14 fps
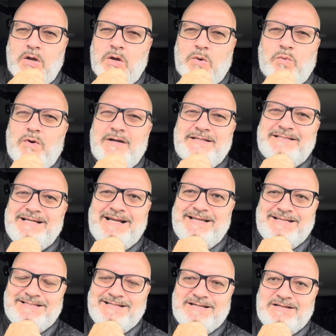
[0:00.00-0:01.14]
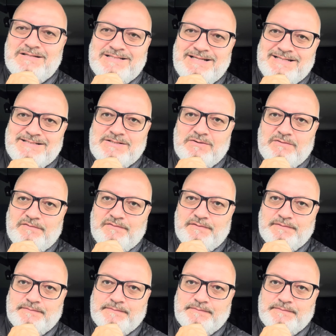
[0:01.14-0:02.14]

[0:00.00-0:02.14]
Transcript: what exactly does it consist of?